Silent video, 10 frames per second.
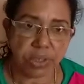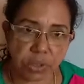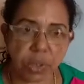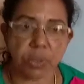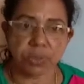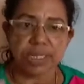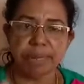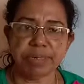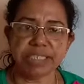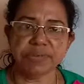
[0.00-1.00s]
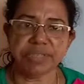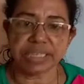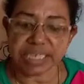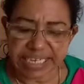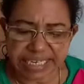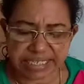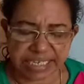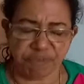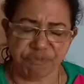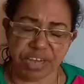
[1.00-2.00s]
throw. That means with the
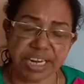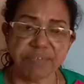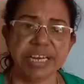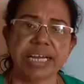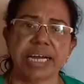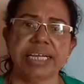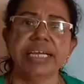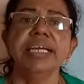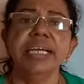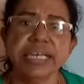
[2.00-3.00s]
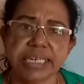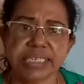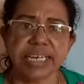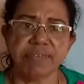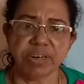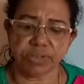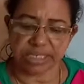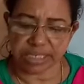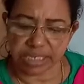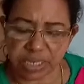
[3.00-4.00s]
initial very high initial
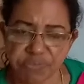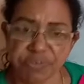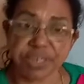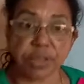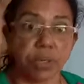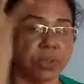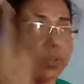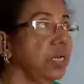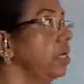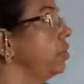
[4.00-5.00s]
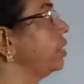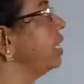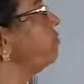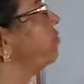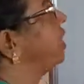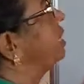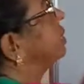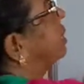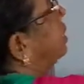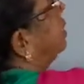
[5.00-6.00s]
velocity, if we throw, you can find
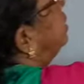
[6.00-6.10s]
that